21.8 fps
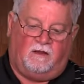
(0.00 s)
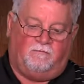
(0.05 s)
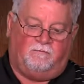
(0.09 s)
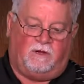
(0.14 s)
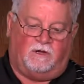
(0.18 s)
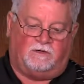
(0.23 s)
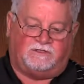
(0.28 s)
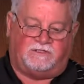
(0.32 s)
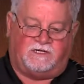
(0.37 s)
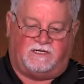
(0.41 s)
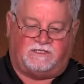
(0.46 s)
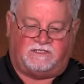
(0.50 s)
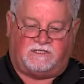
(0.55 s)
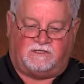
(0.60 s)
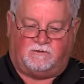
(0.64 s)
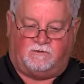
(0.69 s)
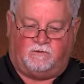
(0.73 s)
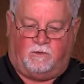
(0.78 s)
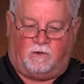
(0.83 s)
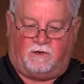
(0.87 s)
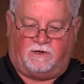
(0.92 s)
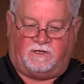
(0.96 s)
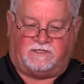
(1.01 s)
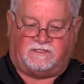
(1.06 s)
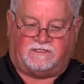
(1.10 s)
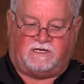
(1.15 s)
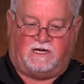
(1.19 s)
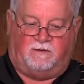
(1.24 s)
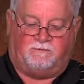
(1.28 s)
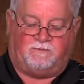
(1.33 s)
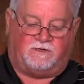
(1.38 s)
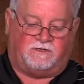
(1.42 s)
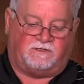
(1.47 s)
post-tension, we're going to
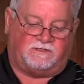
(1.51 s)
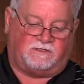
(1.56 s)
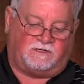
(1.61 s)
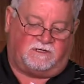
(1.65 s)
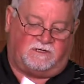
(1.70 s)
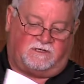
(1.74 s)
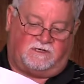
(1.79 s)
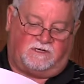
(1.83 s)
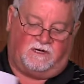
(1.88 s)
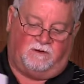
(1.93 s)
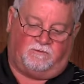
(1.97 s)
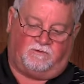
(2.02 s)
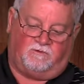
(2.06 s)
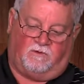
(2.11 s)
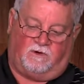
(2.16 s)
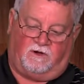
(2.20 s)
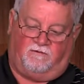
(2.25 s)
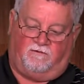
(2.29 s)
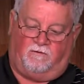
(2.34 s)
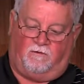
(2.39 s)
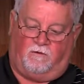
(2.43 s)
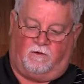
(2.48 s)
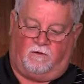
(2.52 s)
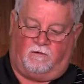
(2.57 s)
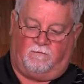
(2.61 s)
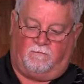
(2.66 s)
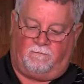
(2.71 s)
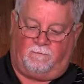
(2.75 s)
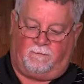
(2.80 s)
skip 24.